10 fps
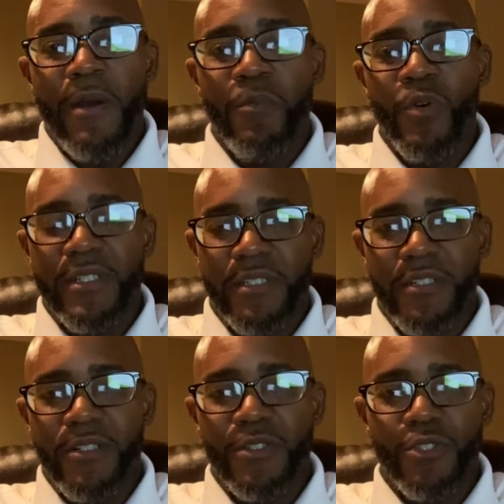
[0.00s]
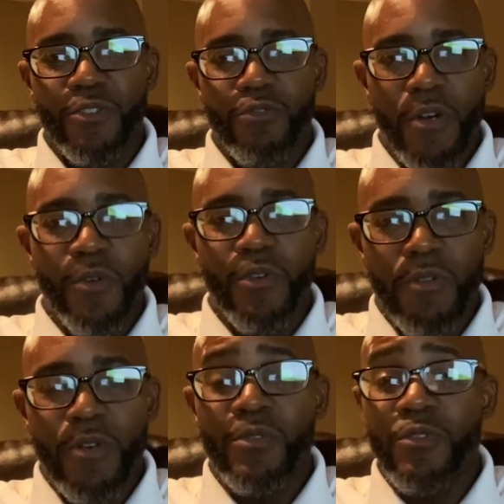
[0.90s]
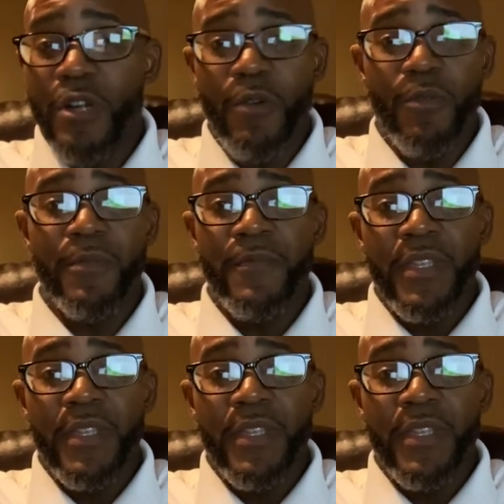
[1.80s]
boys and girls. Grow, grow, grow.